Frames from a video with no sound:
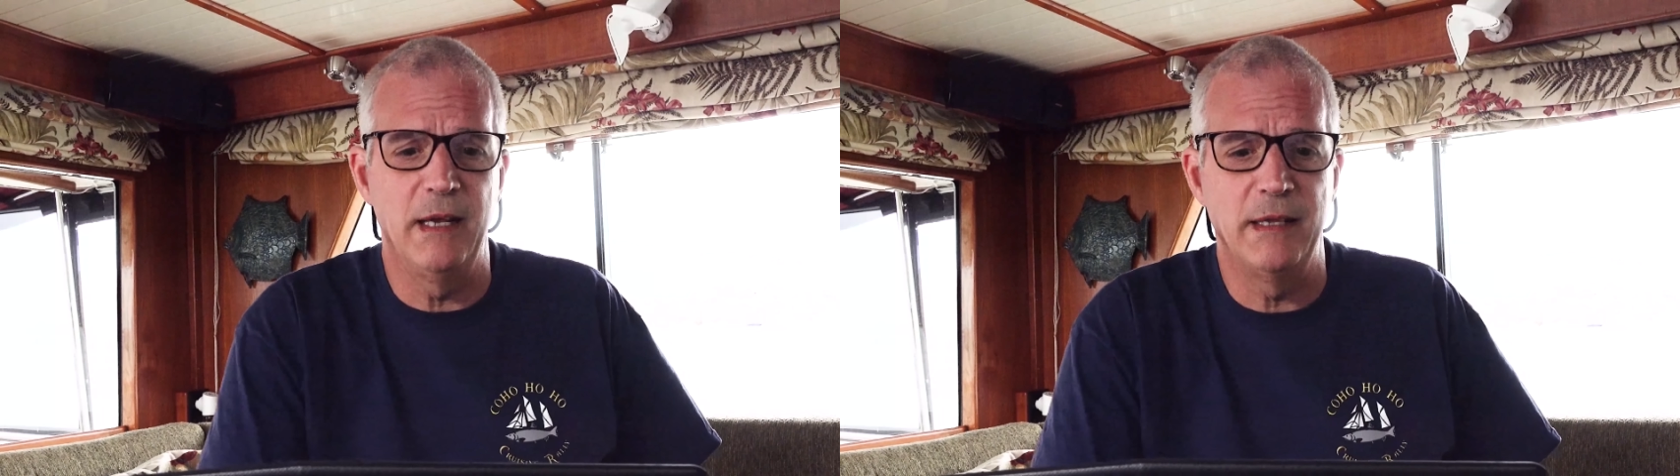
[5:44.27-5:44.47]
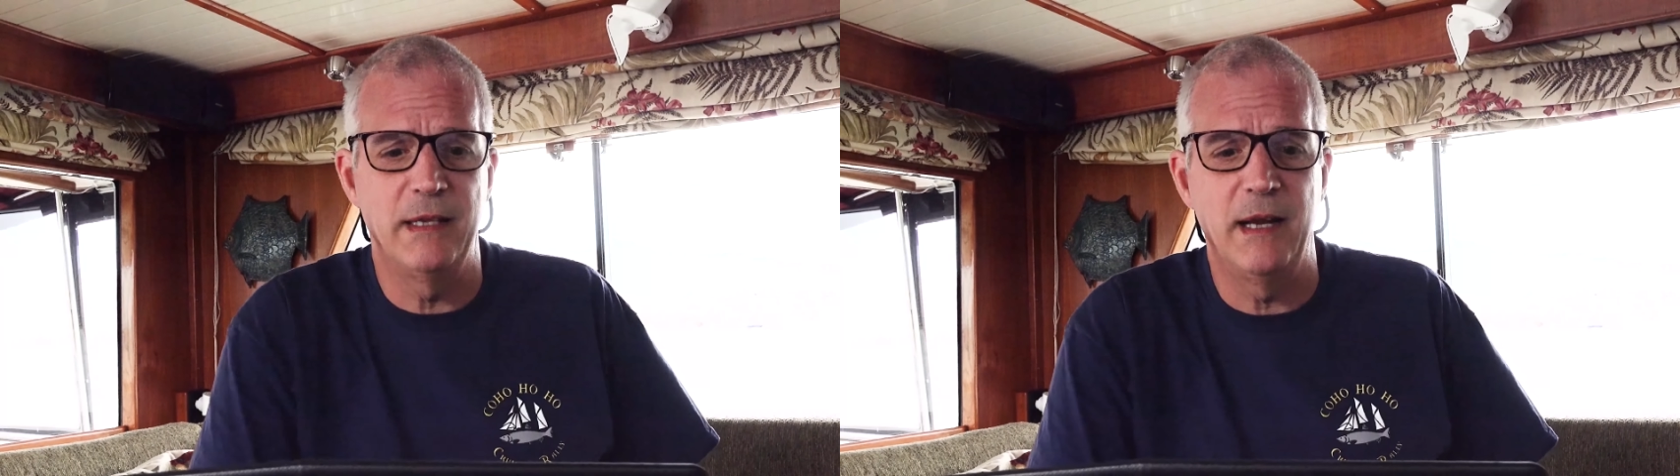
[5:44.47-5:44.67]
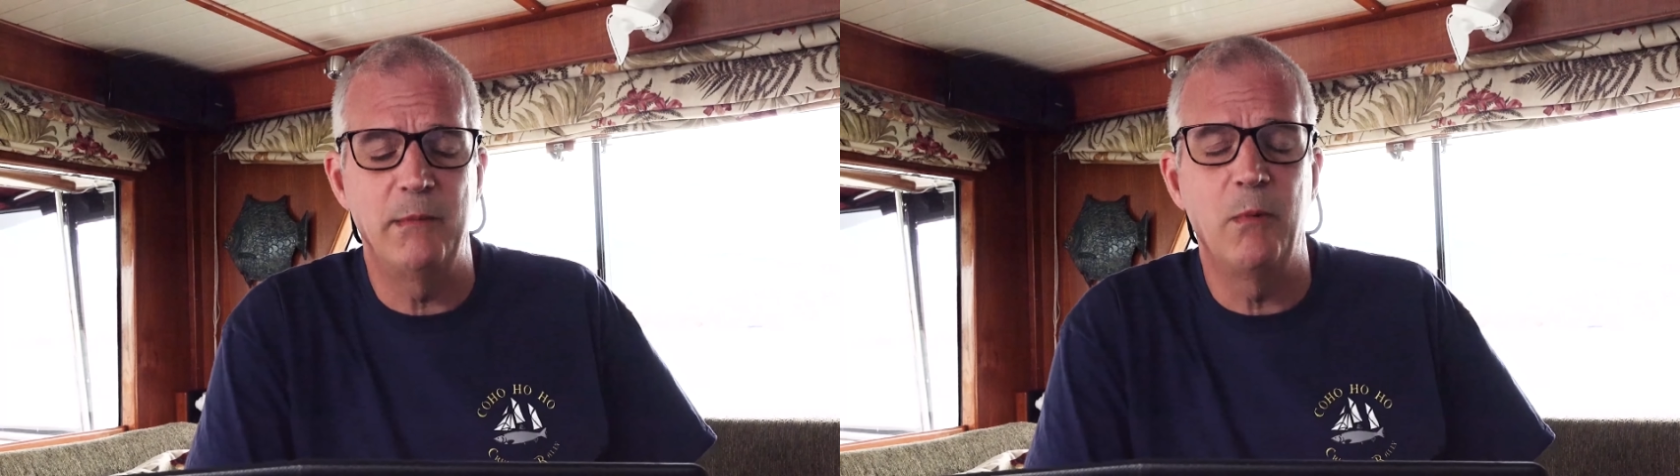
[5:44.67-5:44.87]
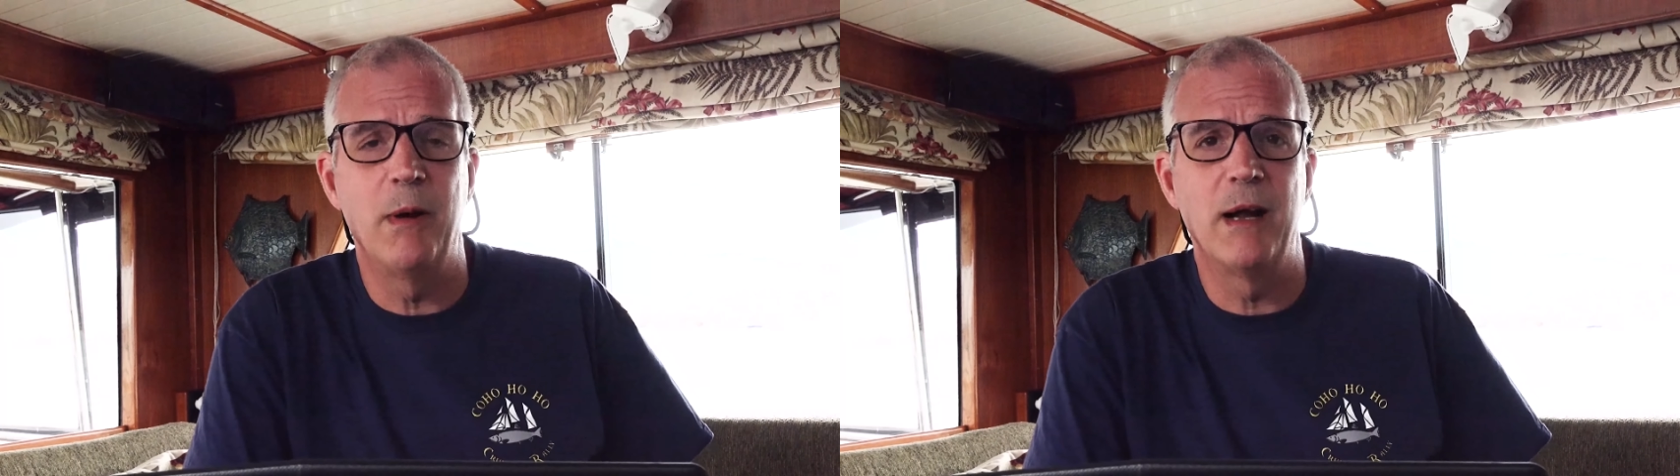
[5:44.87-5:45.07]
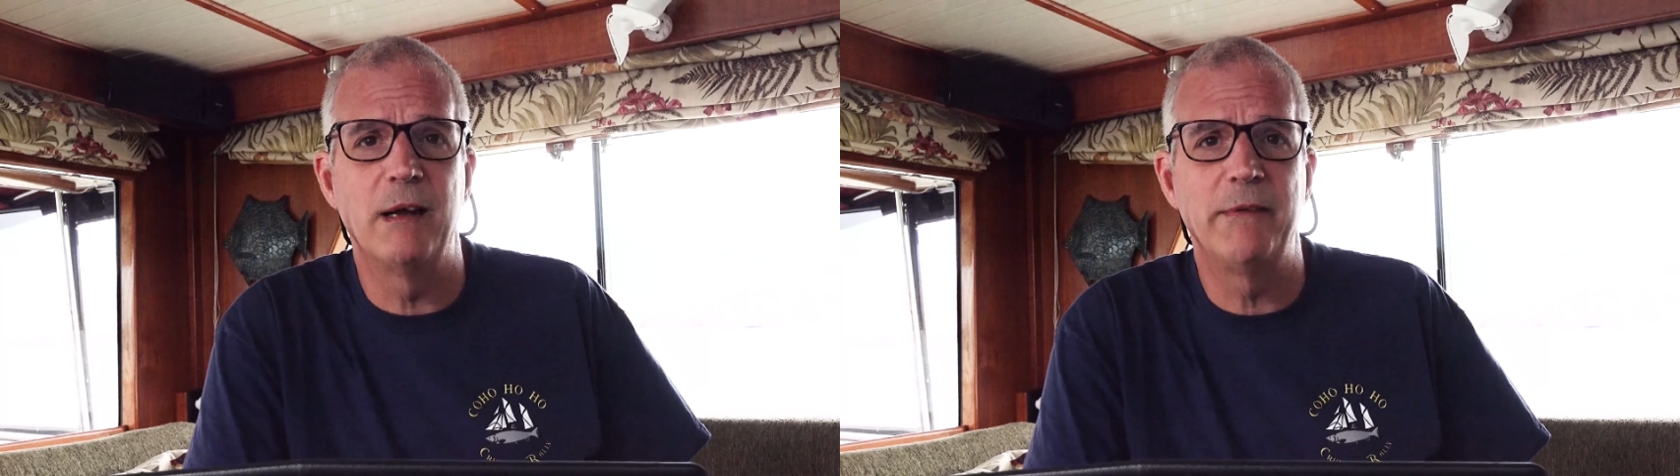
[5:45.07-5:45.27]
that I'm
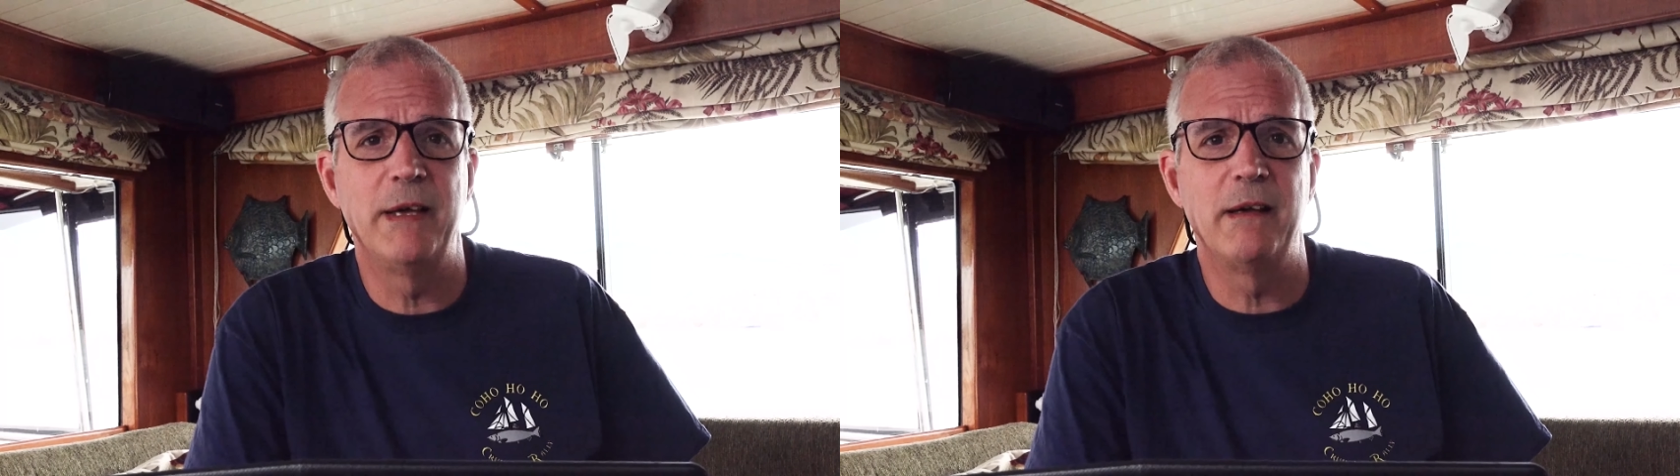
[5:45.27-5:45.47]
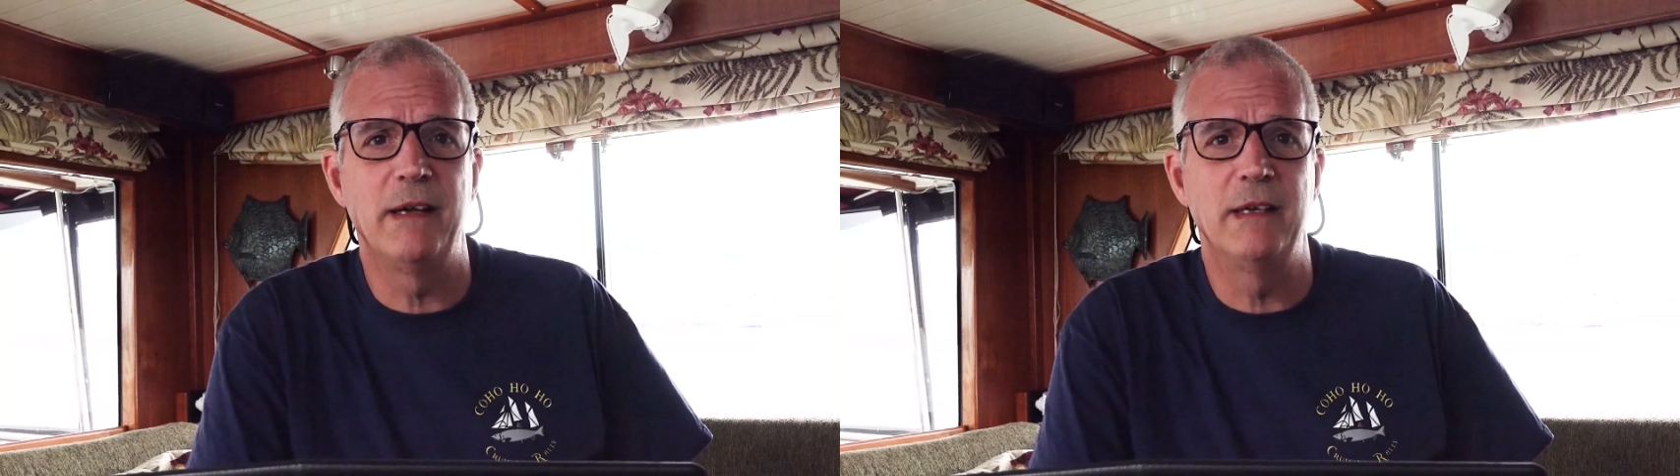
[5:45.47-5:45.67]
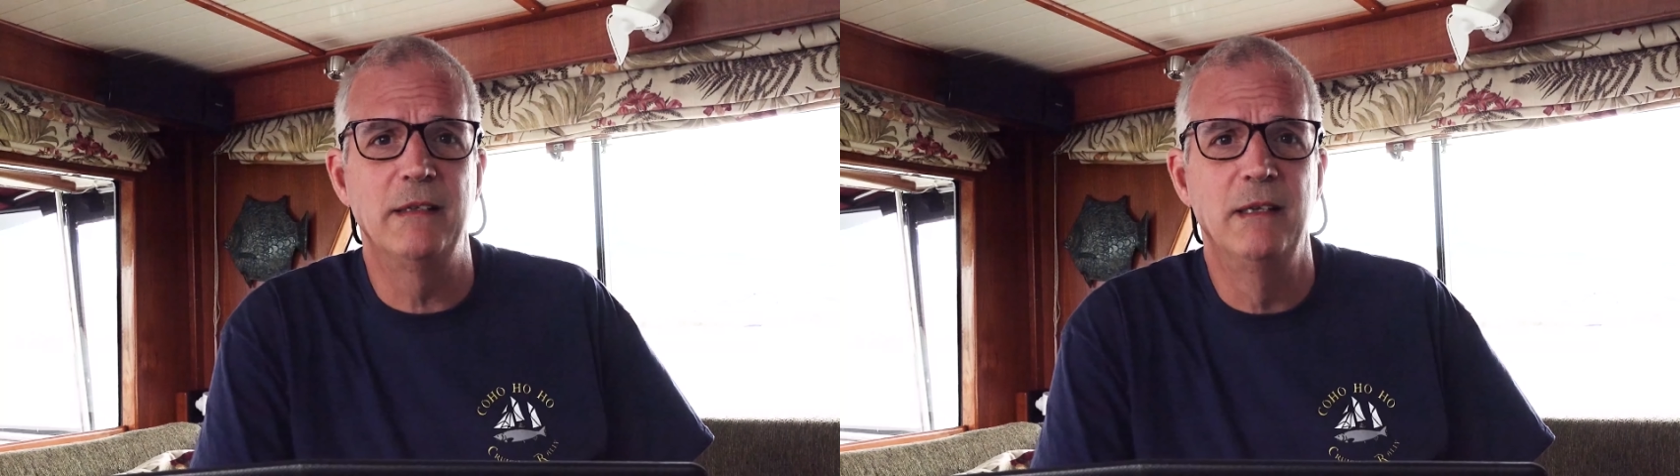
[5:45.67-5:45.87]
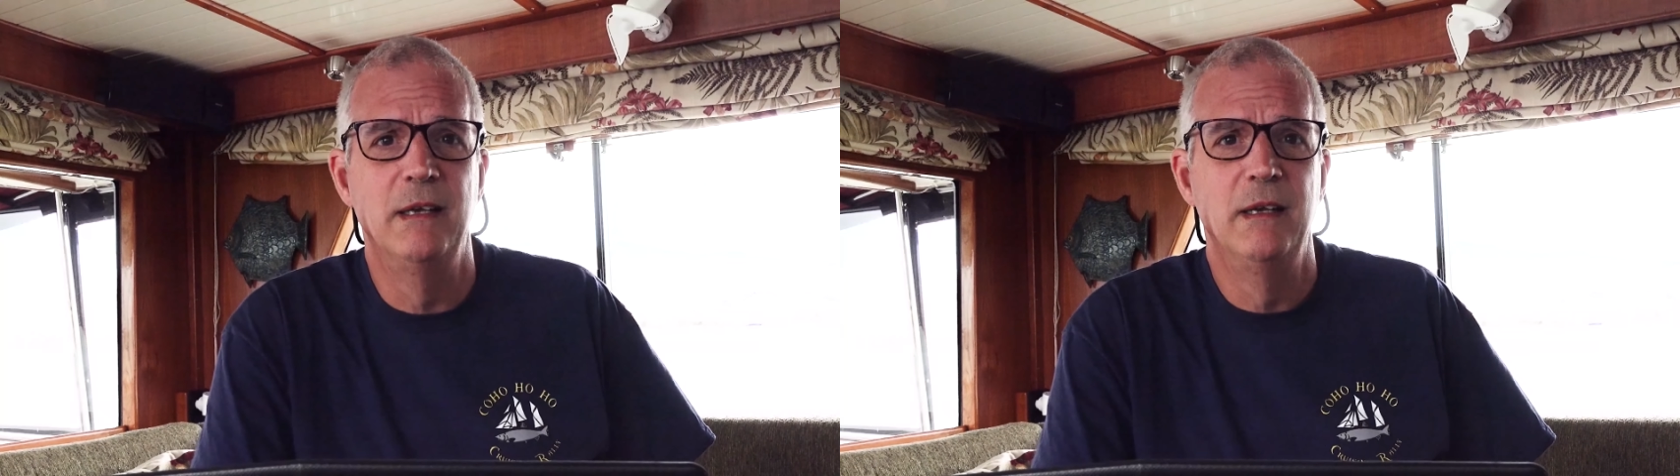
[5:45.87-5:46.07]
aware of here in